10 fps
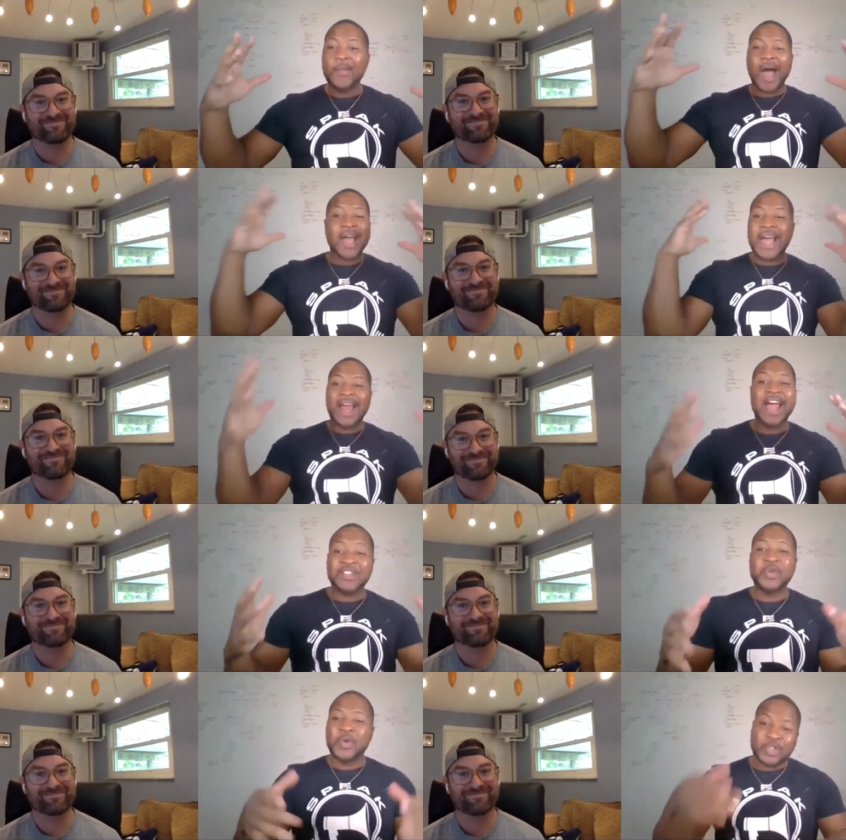Speaker 1: I got to
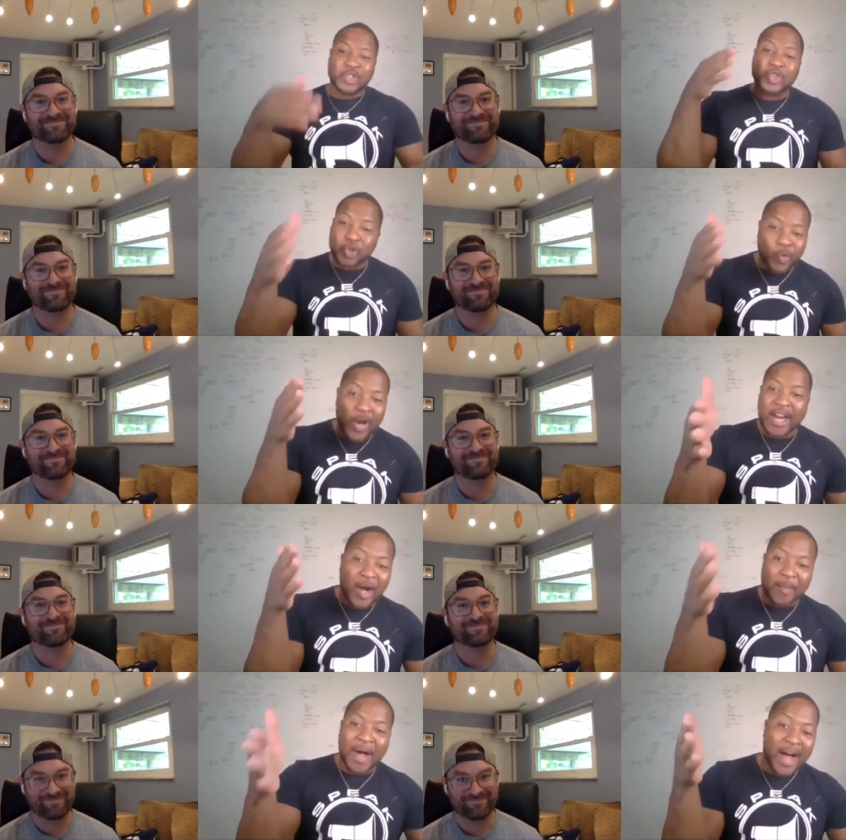ask you a straight
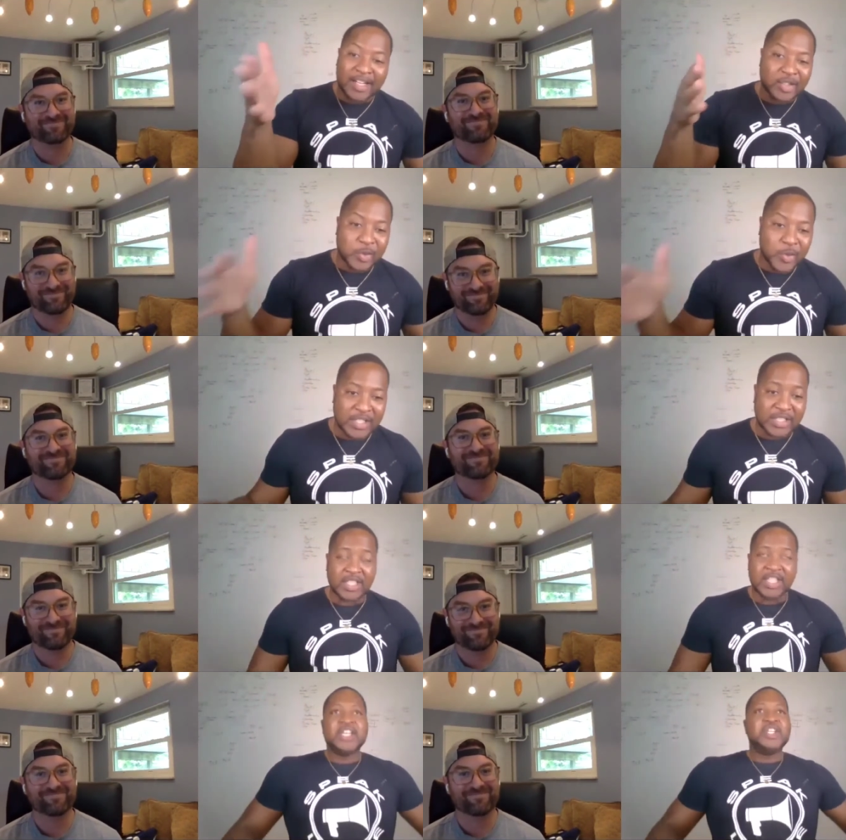up honest
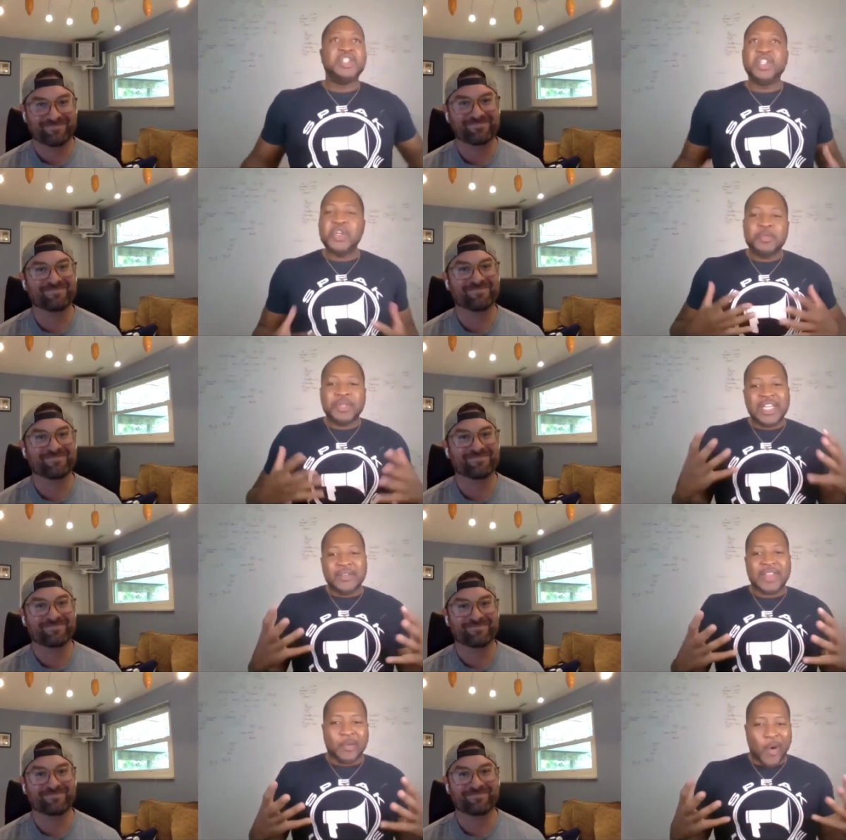question. Do you
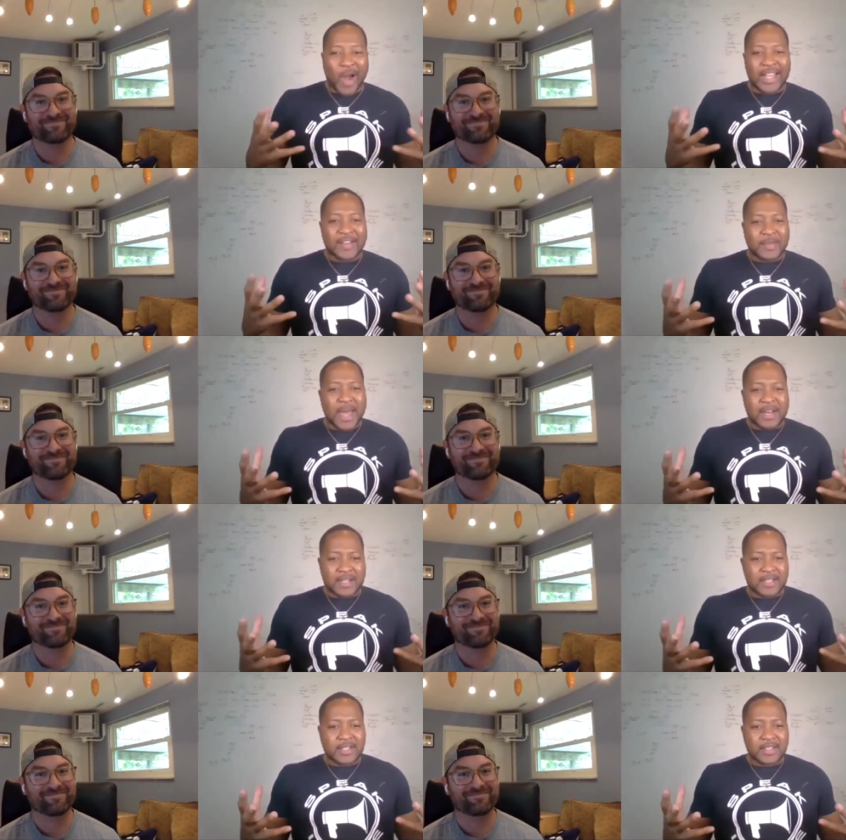believe that white lives
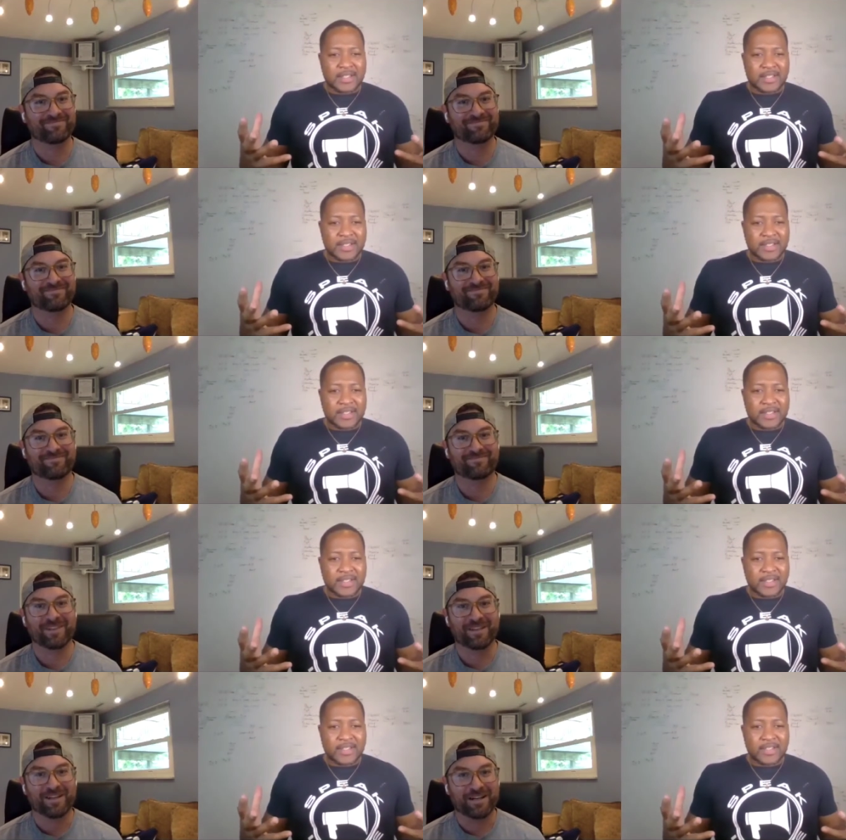matter?
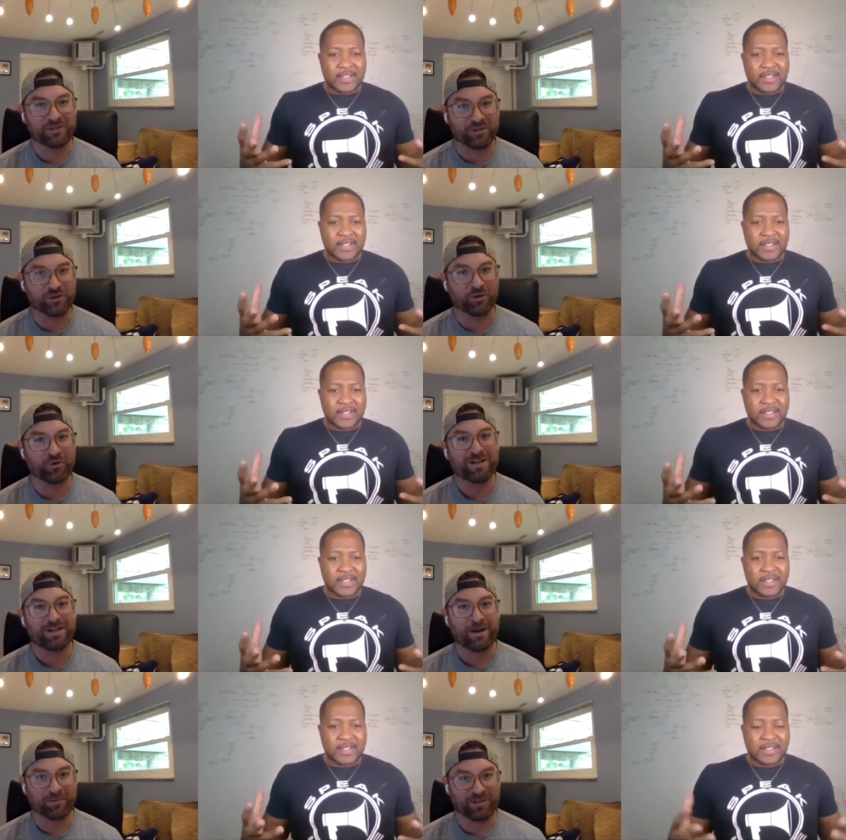
Speaker 2: I do.
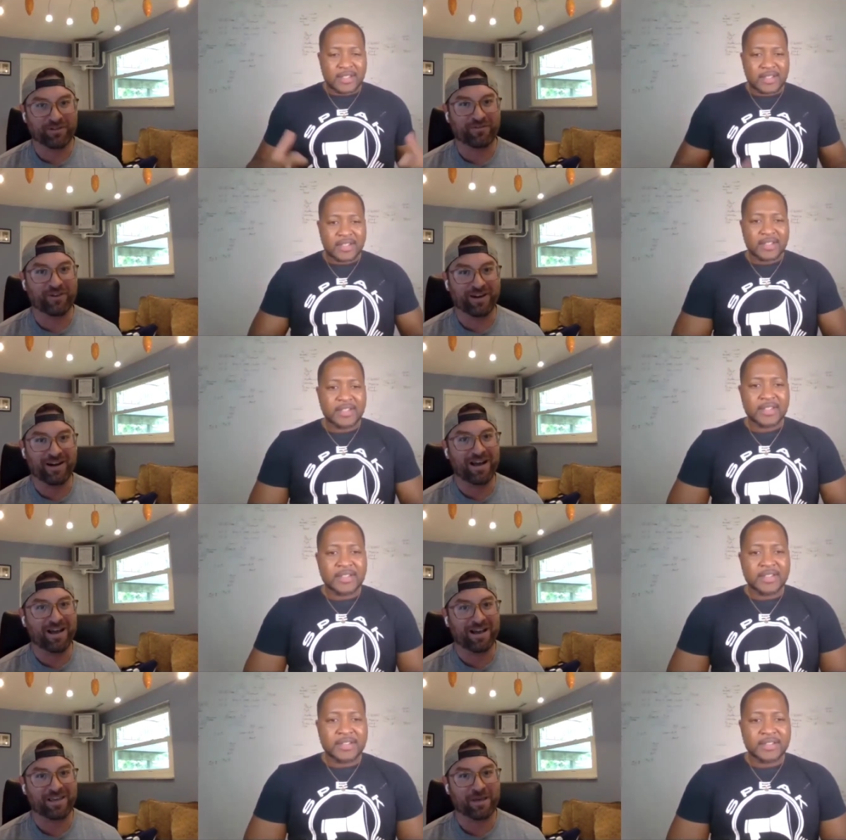I believe, uh,
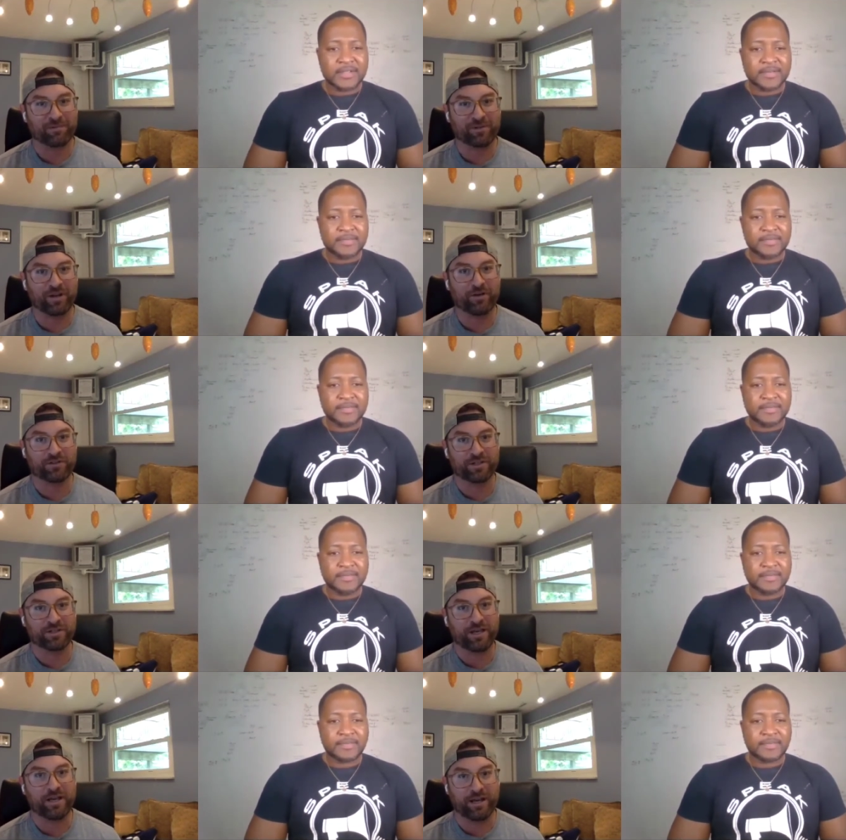I can't believe that I was going to
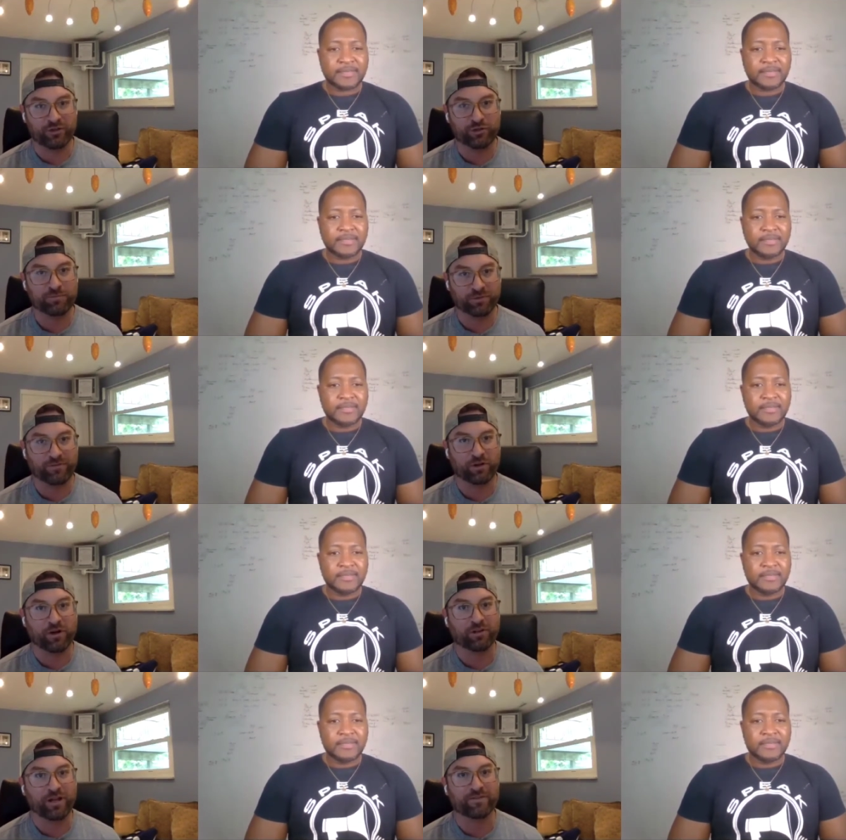say it. I do believe that
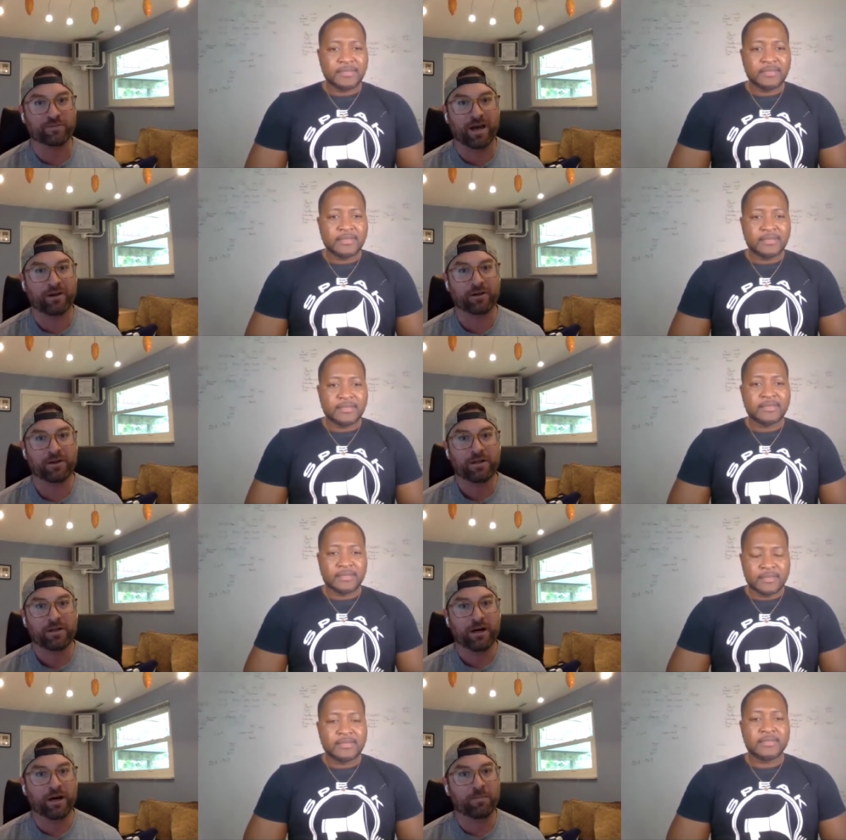all lives matter.
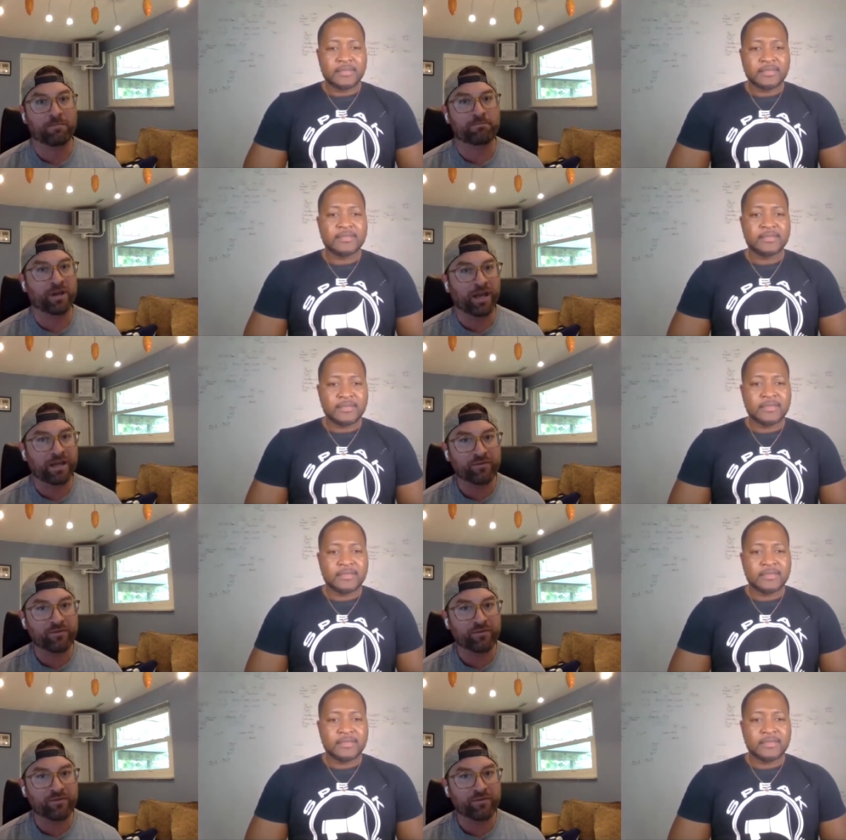Um, but even